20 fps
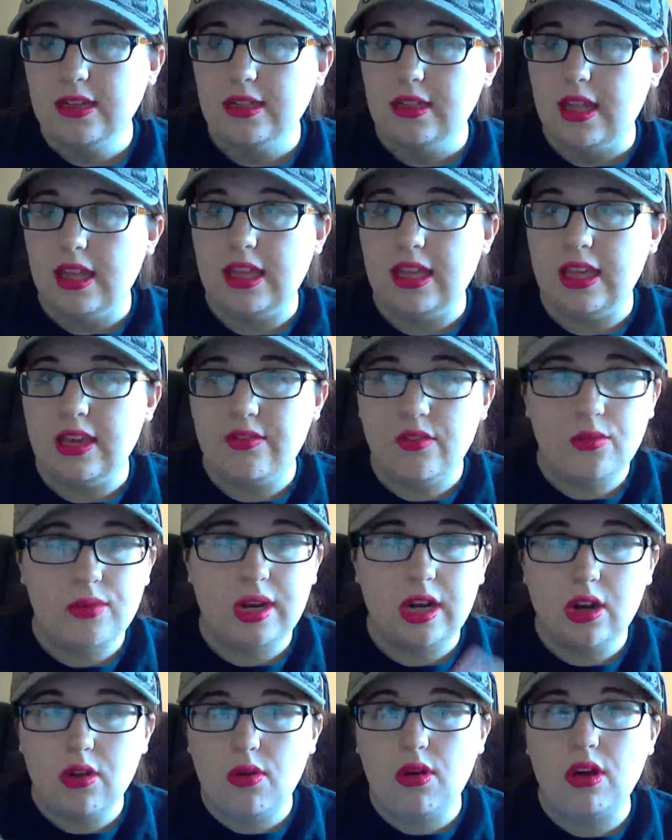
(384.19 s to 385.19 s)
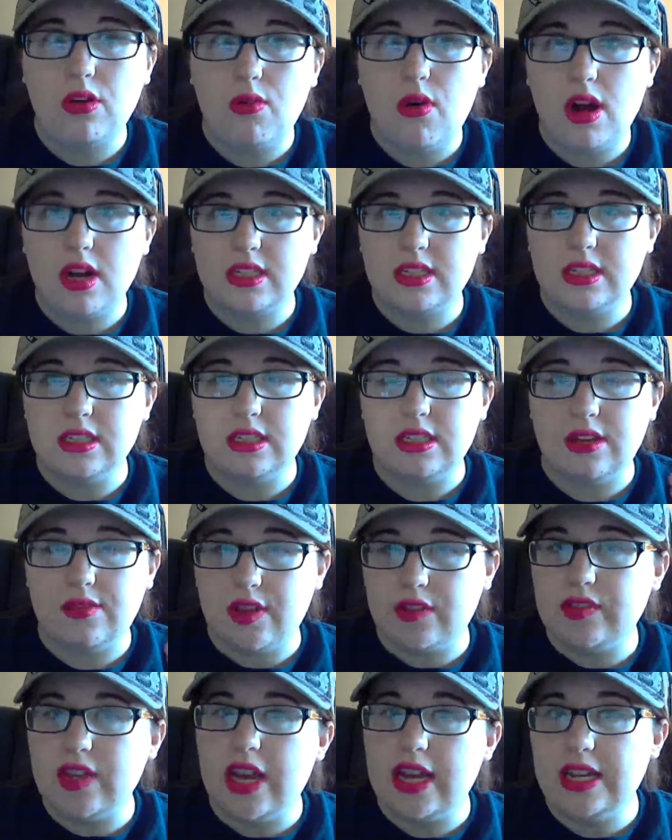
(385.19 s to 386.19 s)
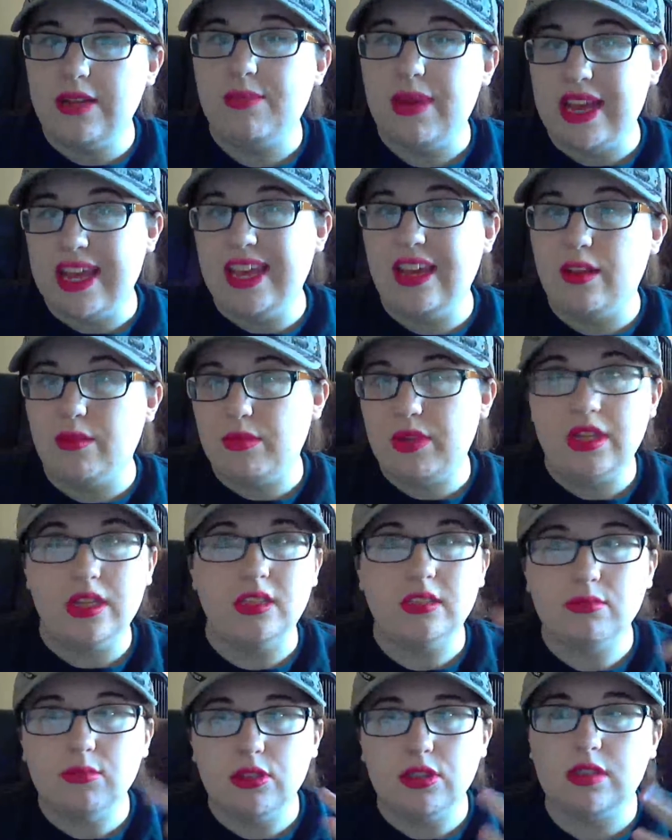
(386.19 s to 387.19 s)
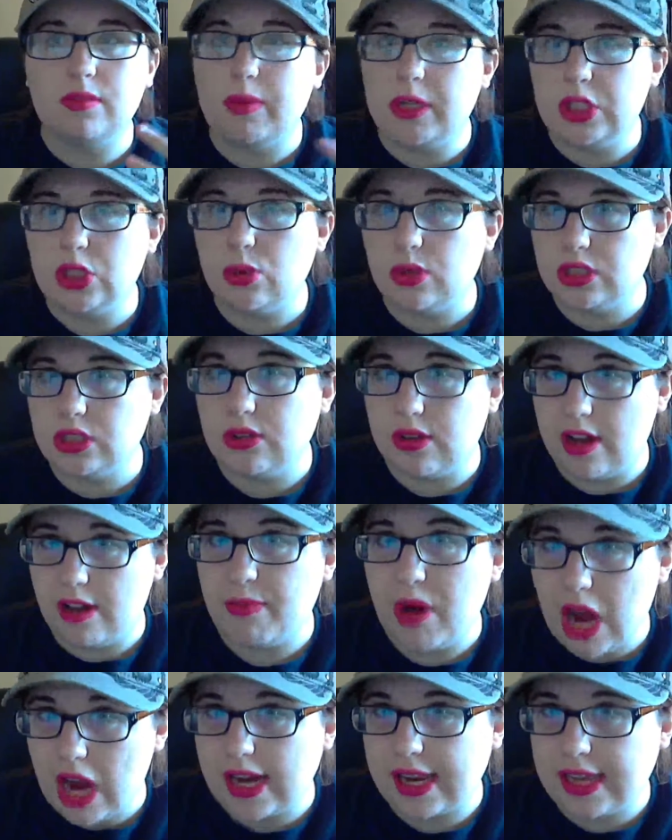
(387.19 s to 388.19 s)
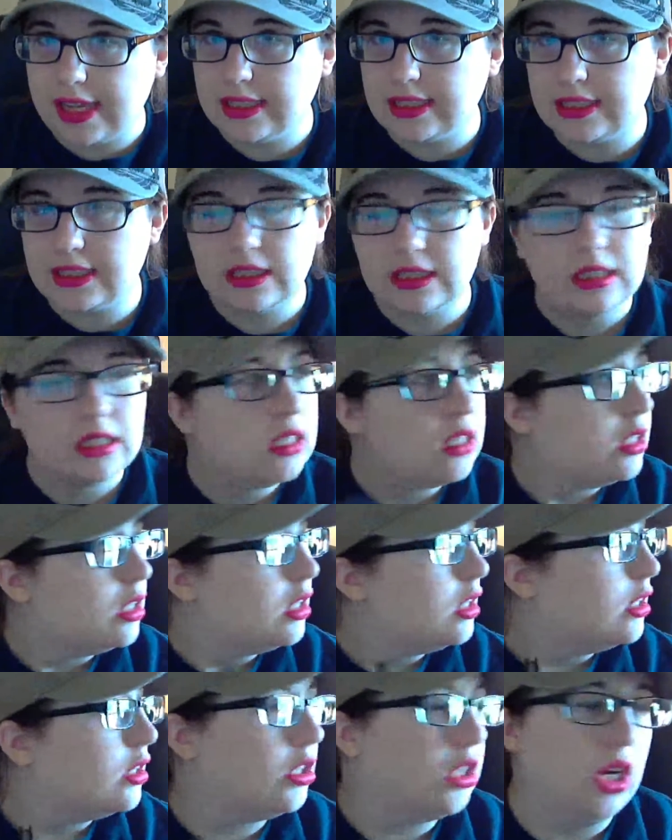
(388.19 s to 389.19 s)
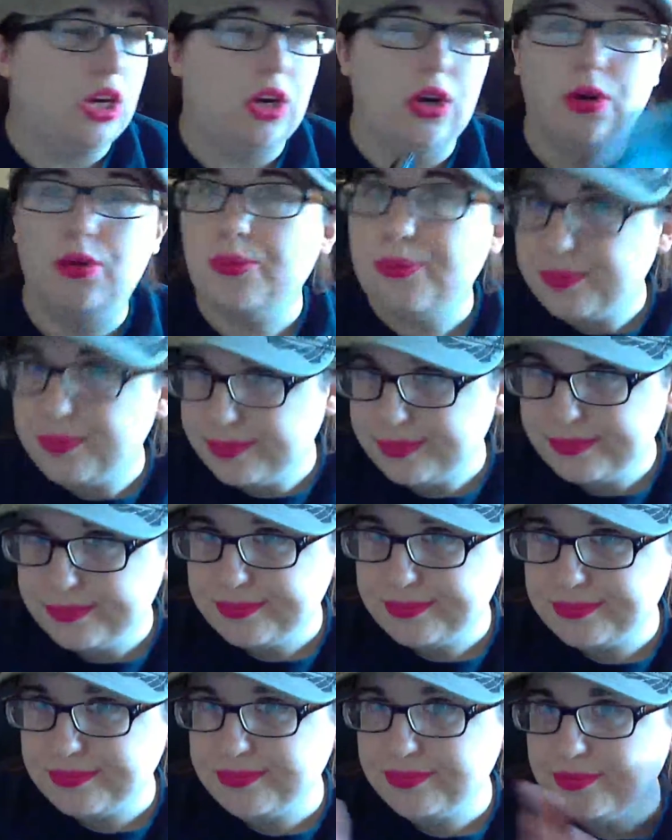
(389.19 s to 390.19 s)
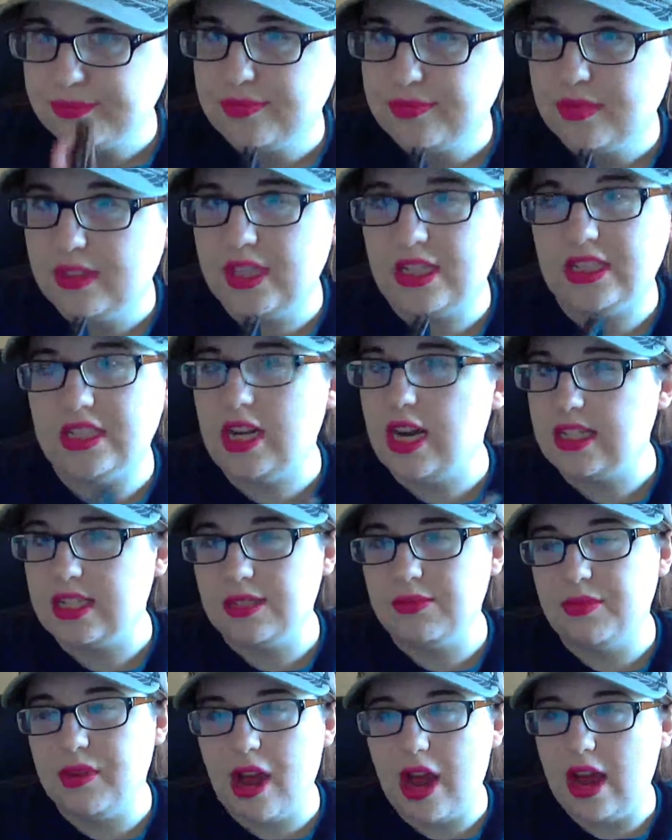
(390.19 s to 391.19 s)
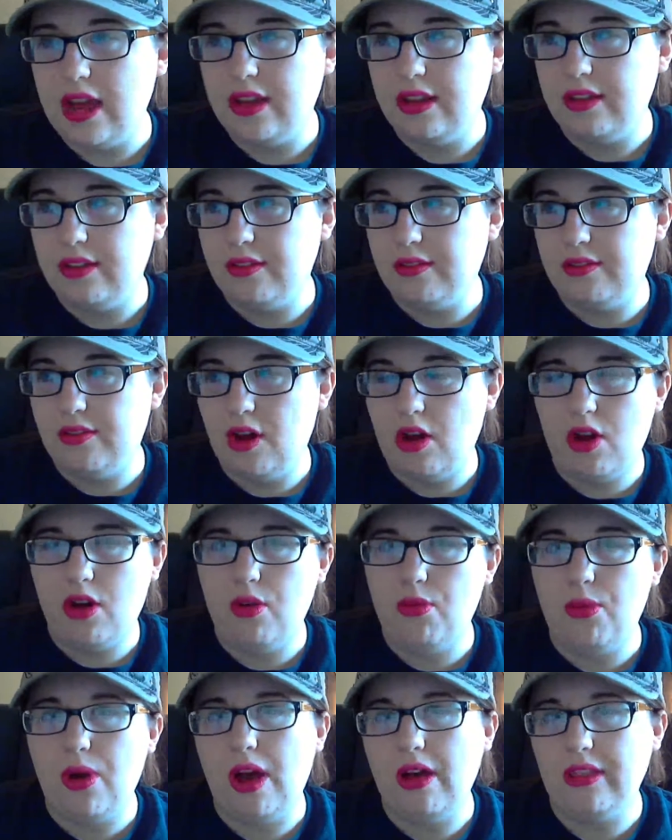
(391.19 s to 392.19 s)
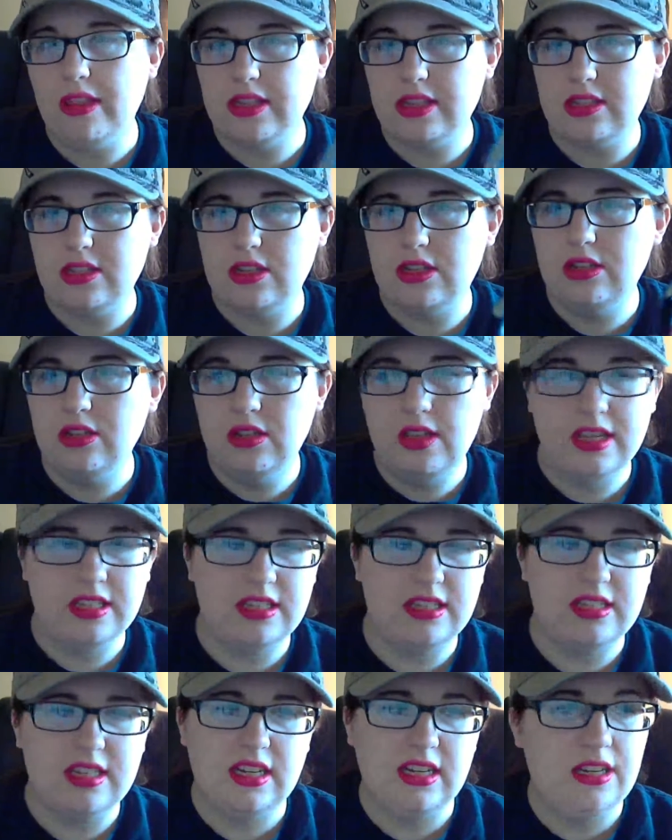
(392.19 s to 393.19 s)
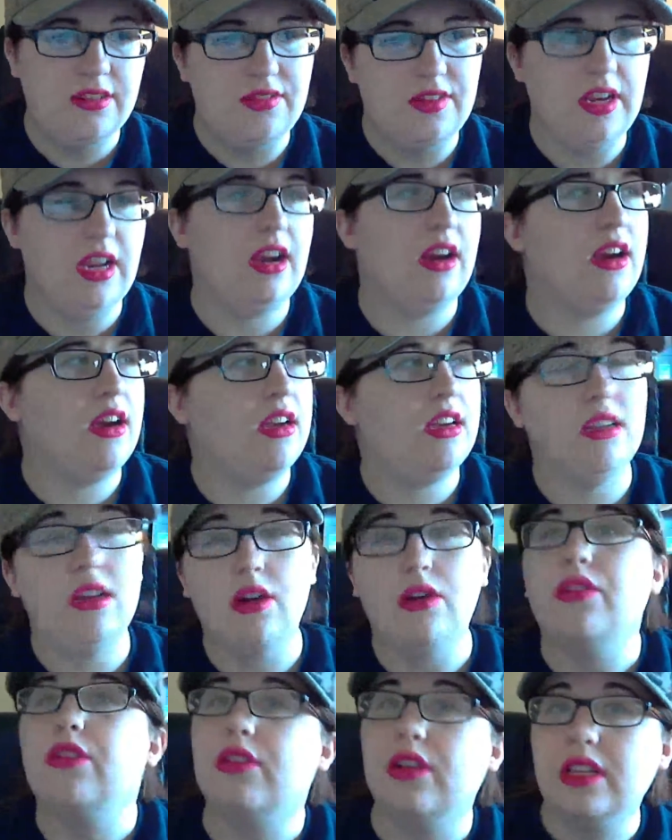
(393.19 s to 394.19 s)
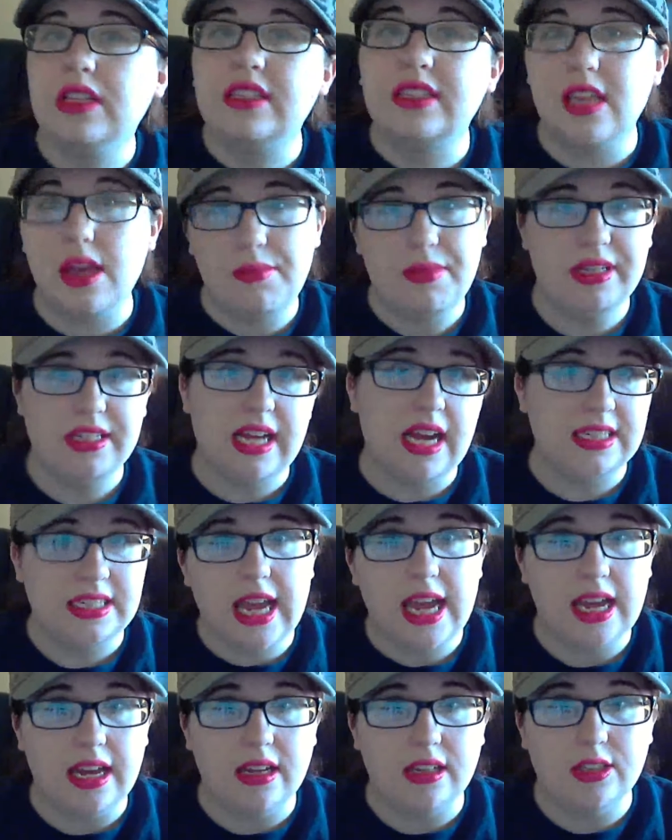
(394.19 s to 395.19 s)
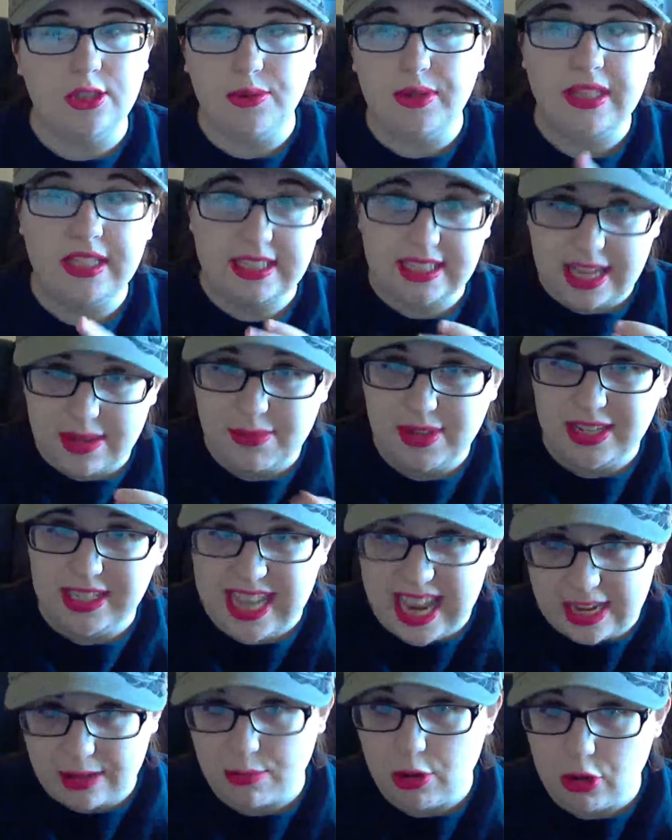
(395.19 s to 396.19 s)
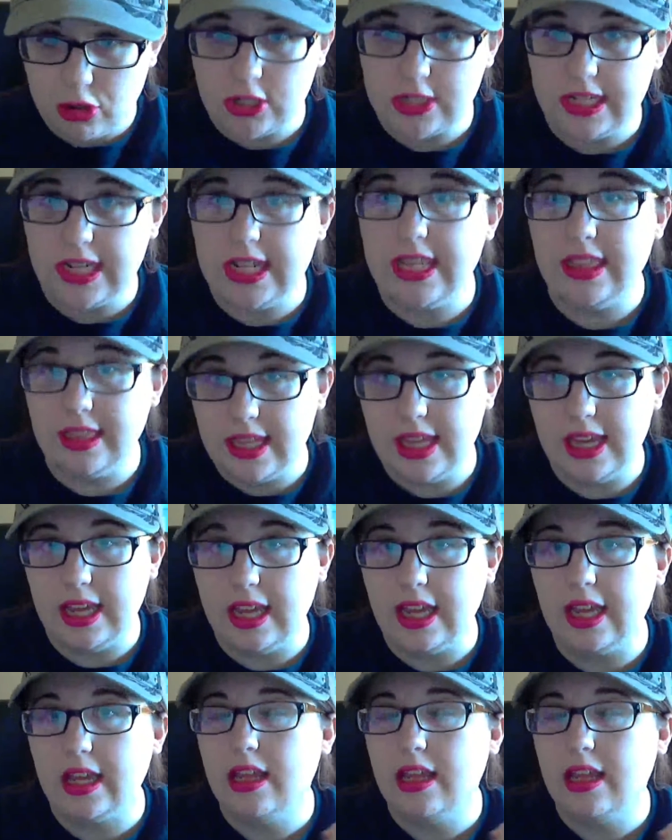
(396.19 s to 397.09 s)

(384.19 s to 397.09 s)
Like even when I go on walks and stuff, I've got it in my hand because most of my shorts don't have pockets. So that's not some kind of, oh well, this is in a different area. No, they're in the same exact hand, doing the same exact motion and thing.